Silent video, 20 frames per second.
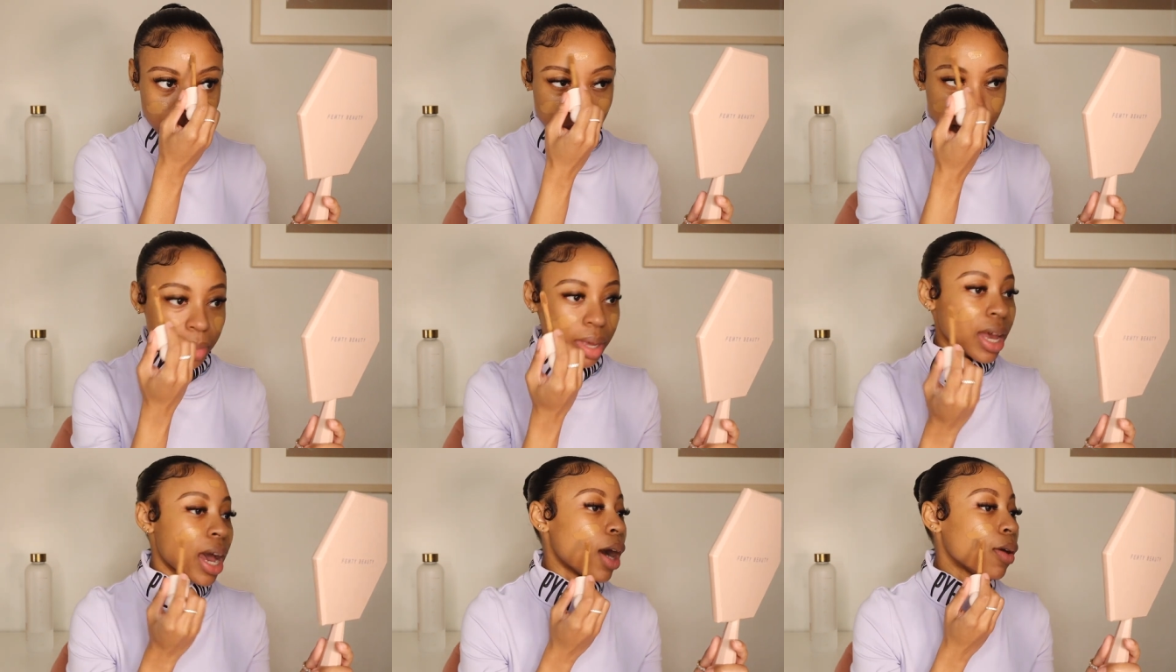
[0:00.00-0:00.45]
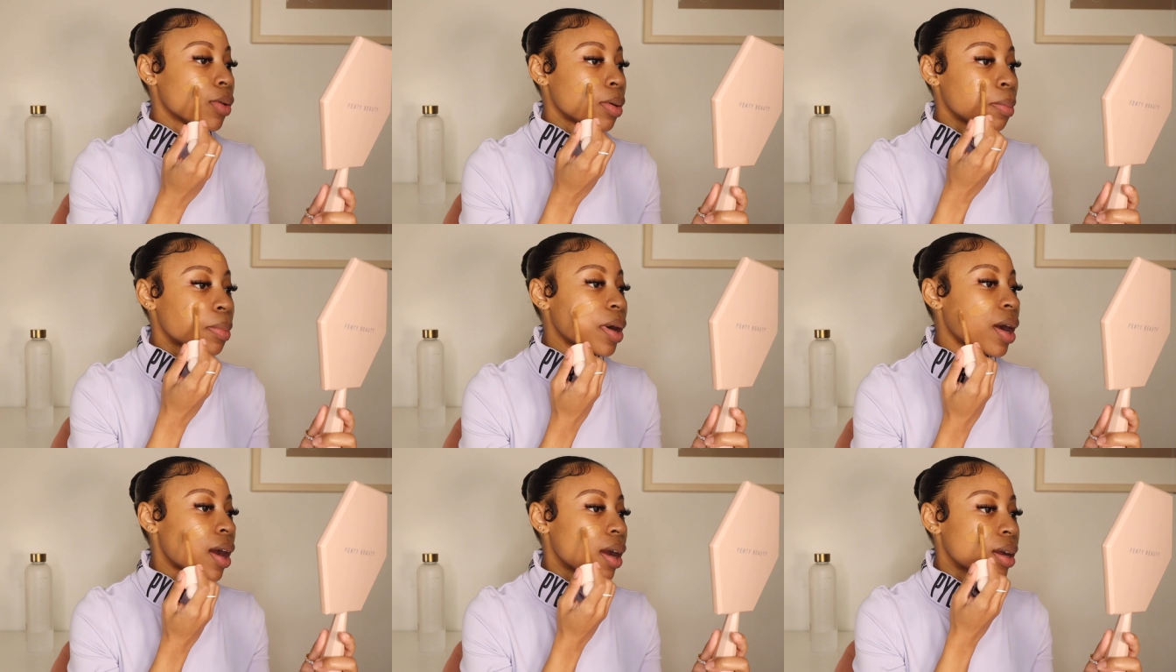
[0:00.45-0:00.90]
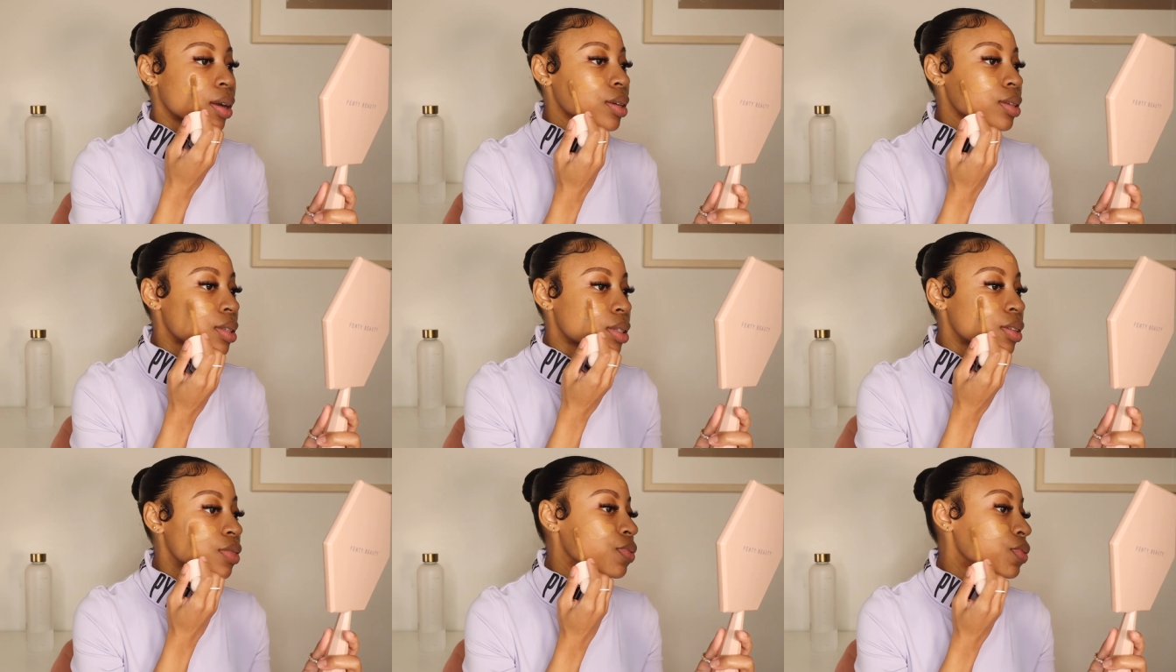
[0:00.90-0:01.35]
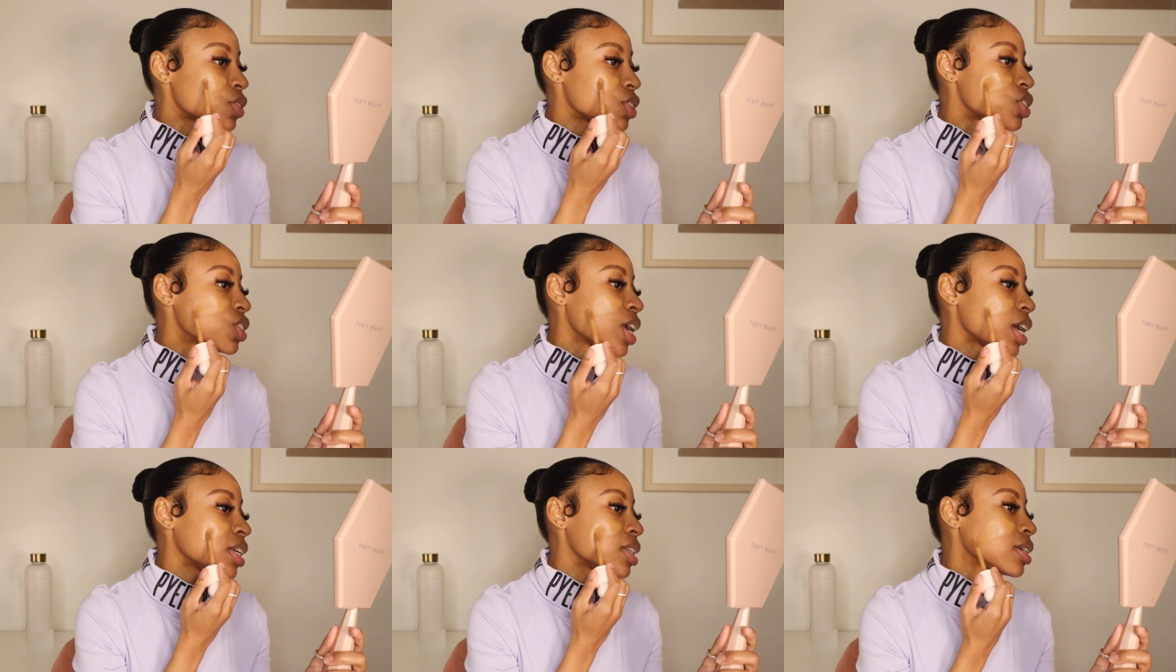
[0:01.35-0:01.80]
Meow and Barks for
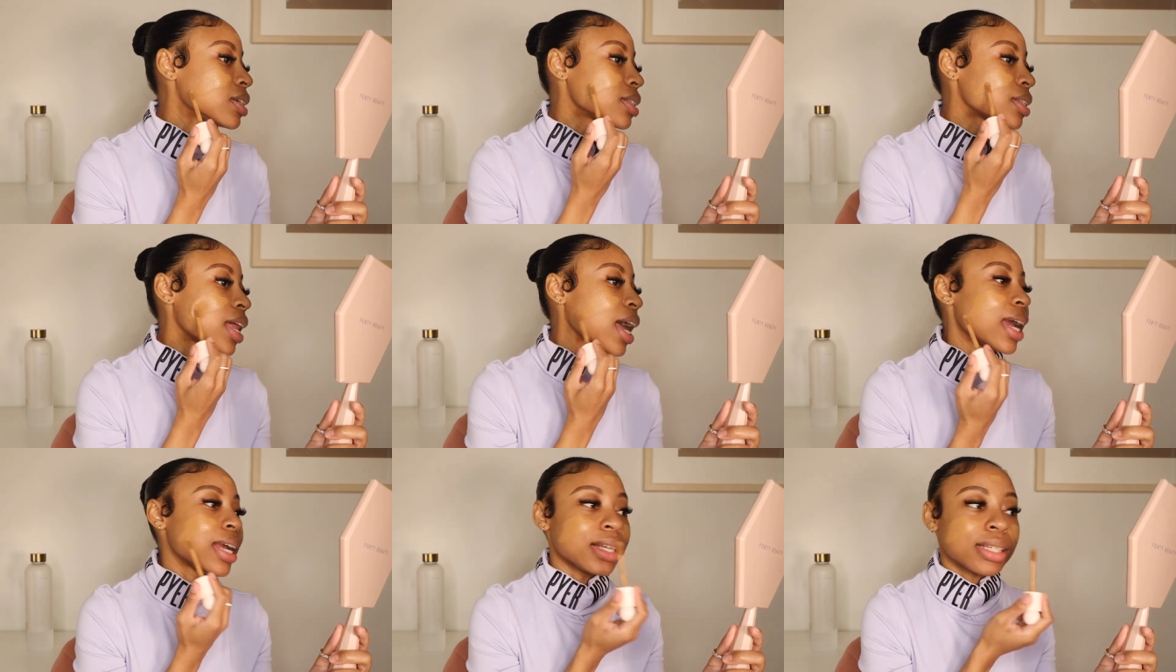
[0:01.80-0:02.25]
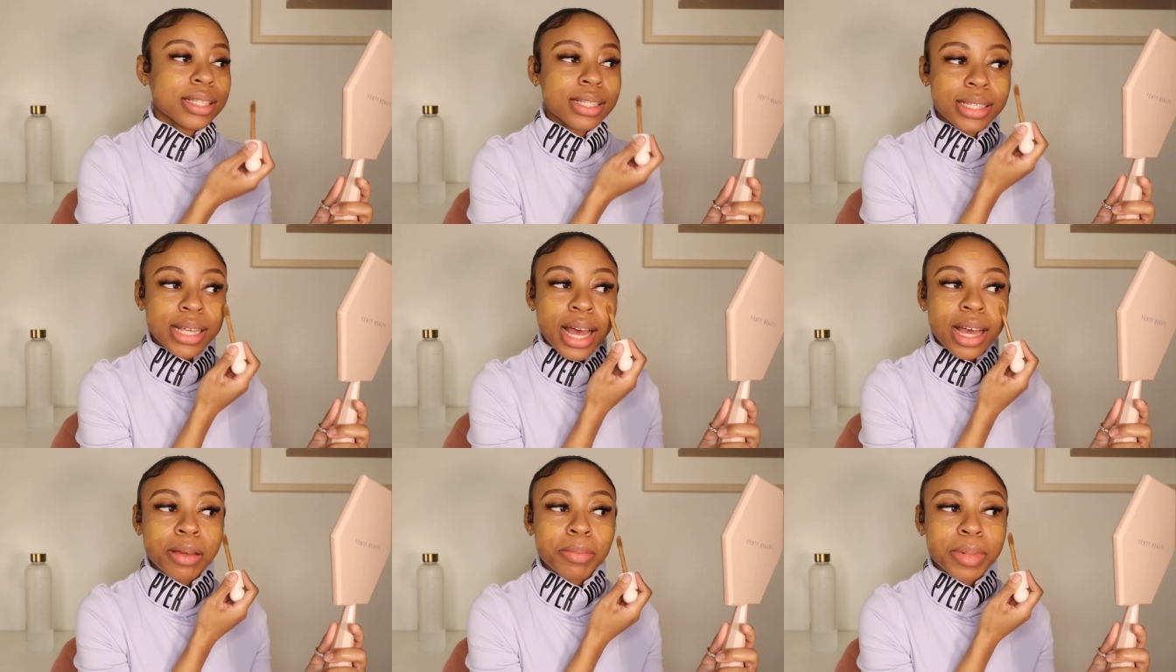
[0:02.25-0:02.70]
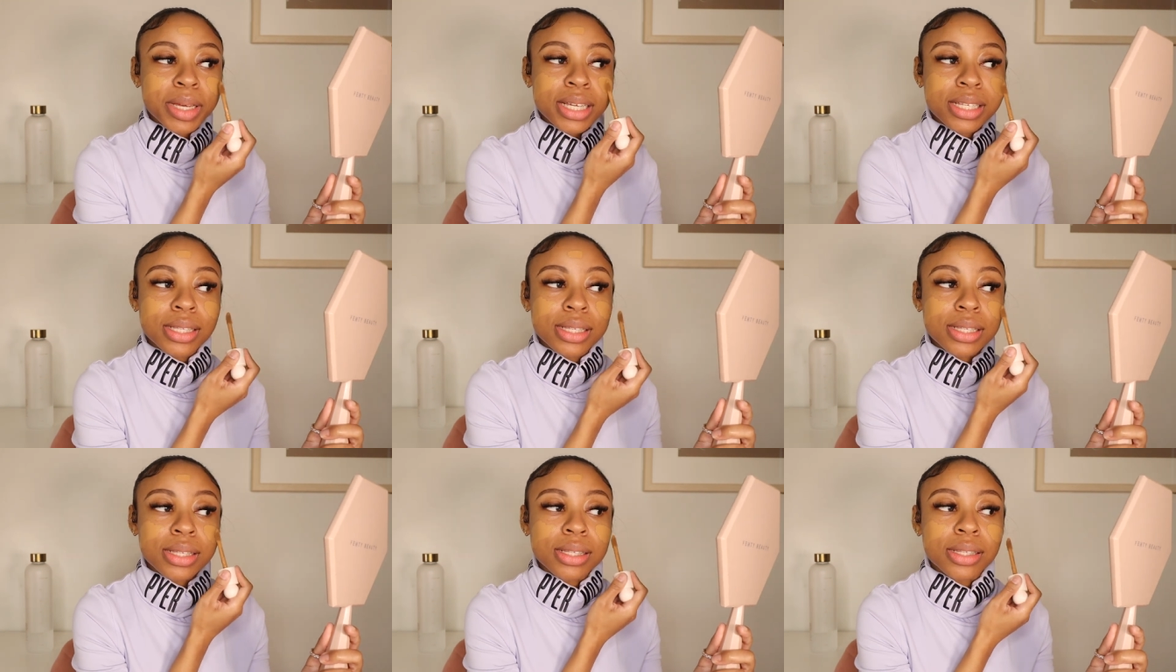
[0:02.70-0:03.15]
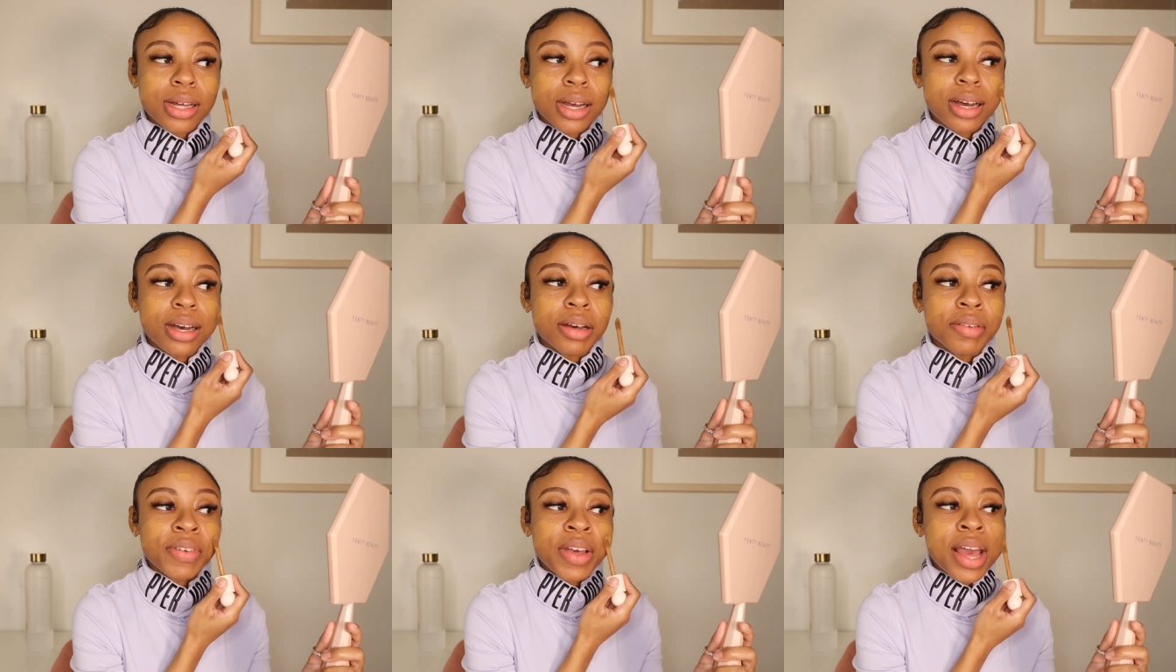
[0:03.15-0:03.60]
Shayla's like segments and
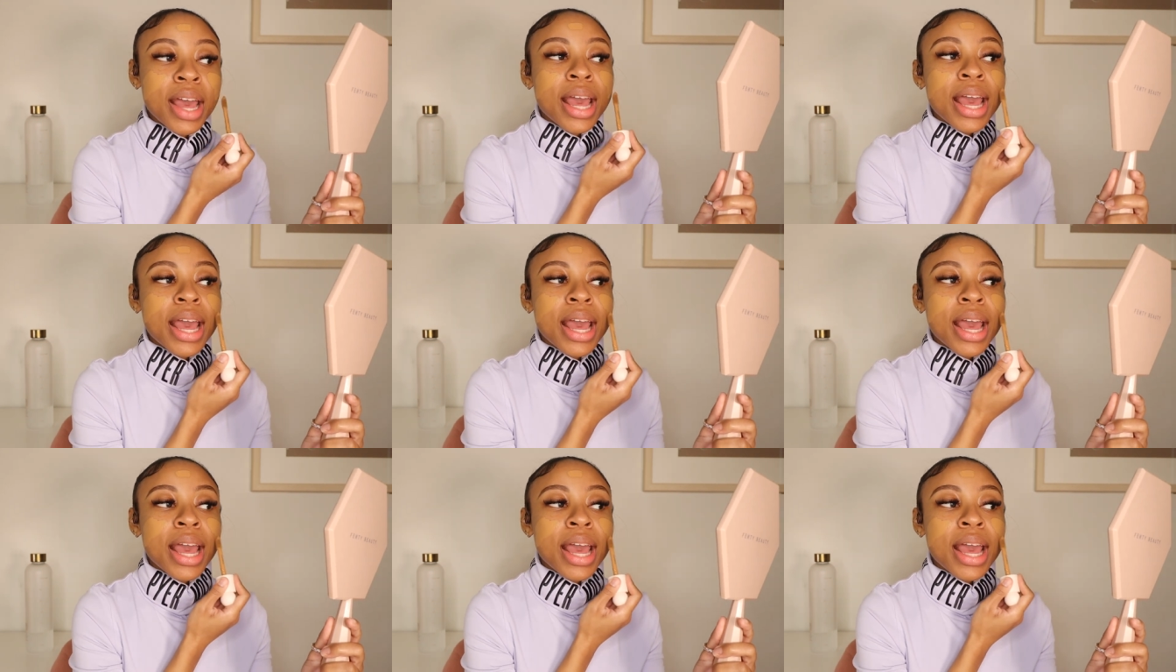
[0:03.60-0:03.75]
stuff,